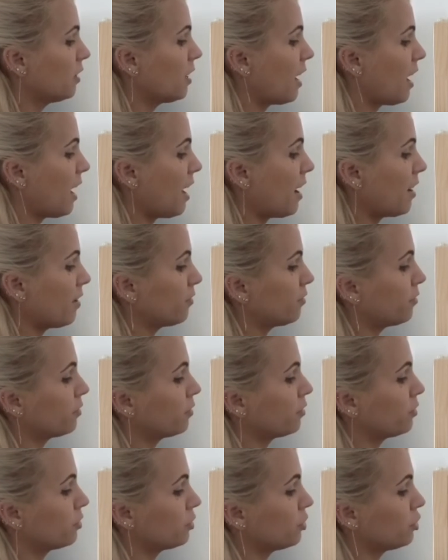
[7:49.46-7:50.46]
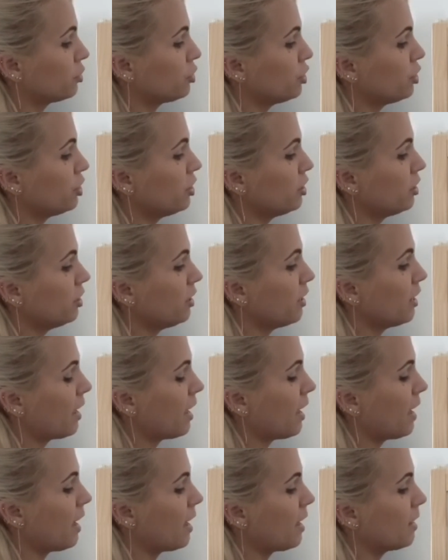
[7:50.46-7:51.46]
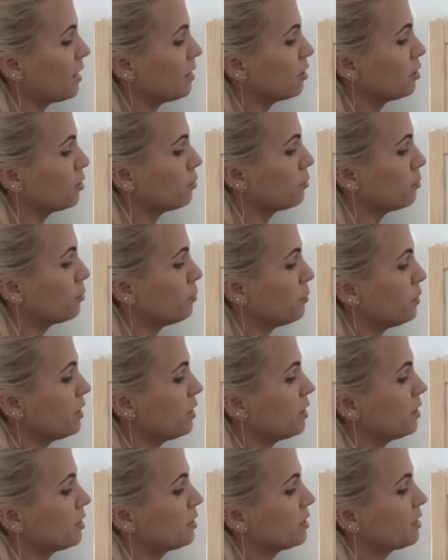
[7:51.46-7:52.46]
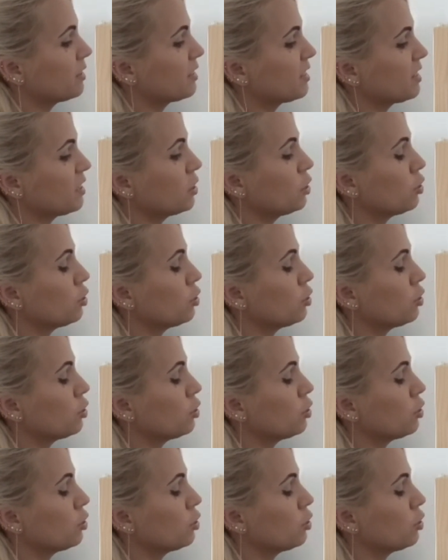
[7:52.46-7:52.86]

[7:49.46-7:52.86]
F, G, A, B, C.